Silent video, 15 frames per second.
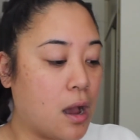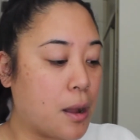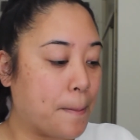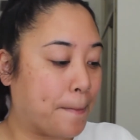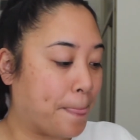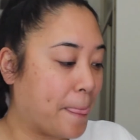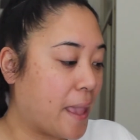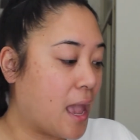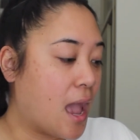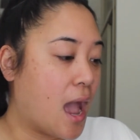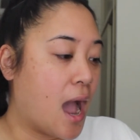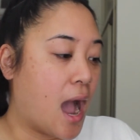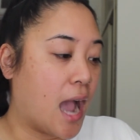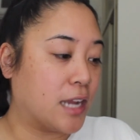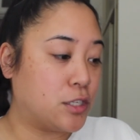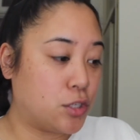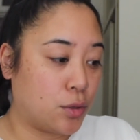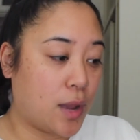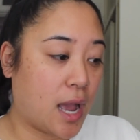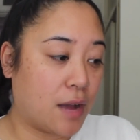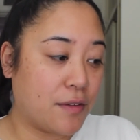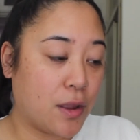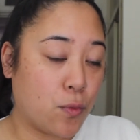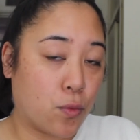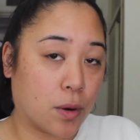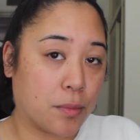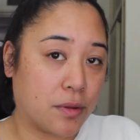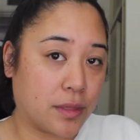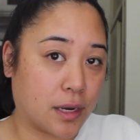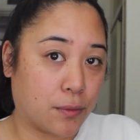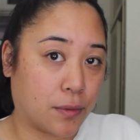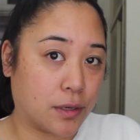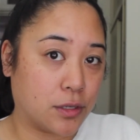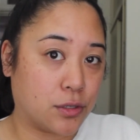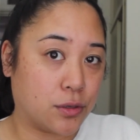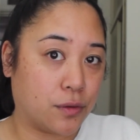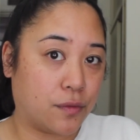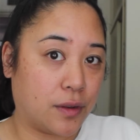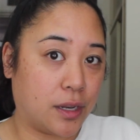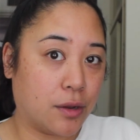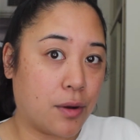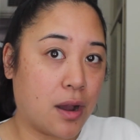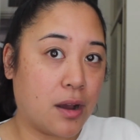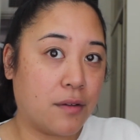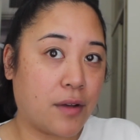Um, I do have a warmer that I want to do video of.